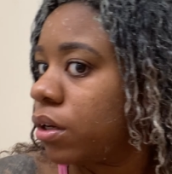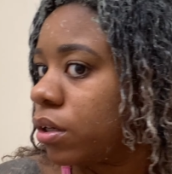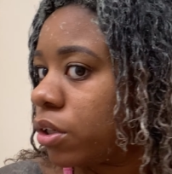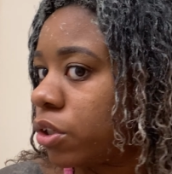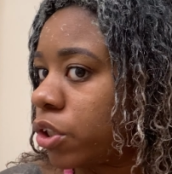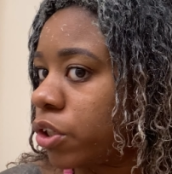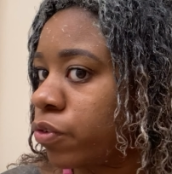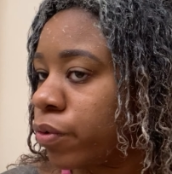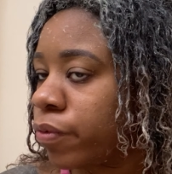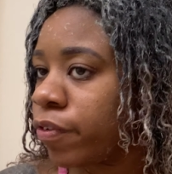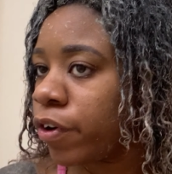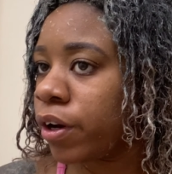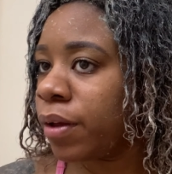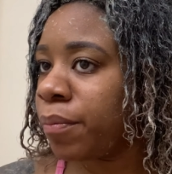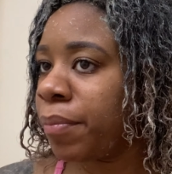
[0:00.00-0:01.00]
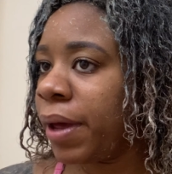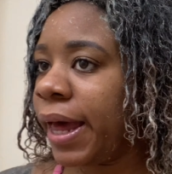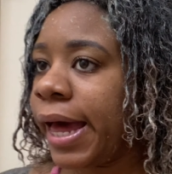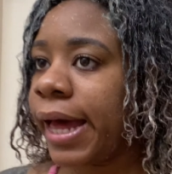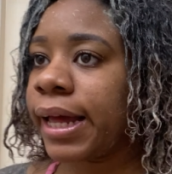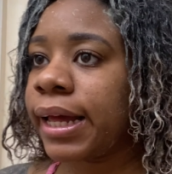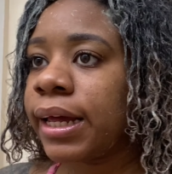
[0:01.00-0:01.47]
she's reverting
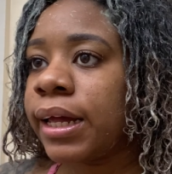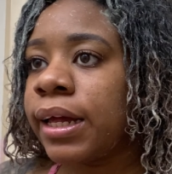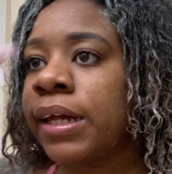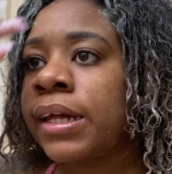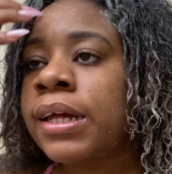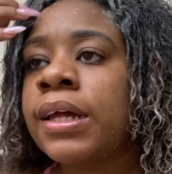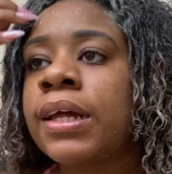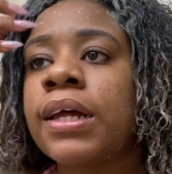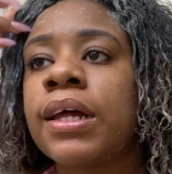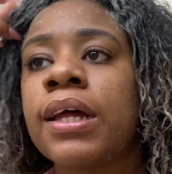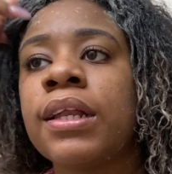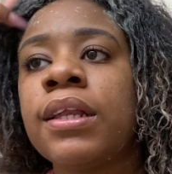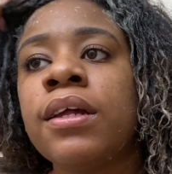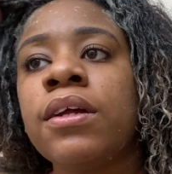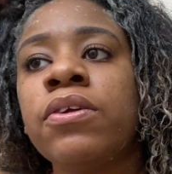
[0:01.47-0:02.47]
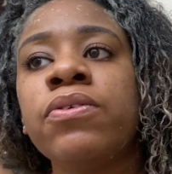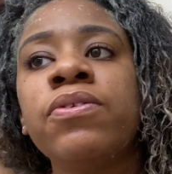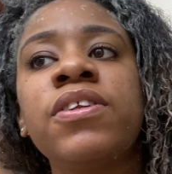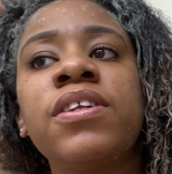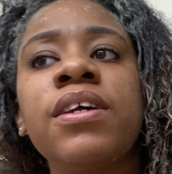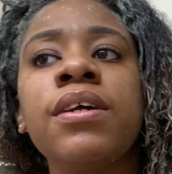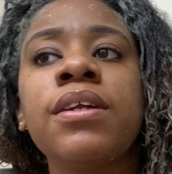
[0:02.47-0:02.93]
back, and then you
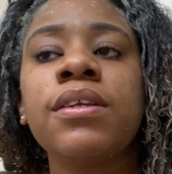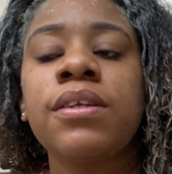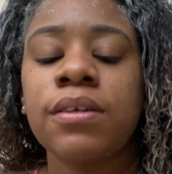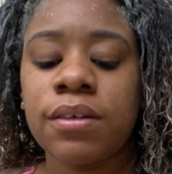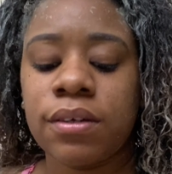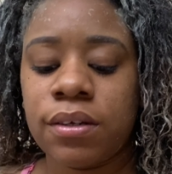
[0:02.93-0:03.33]
sit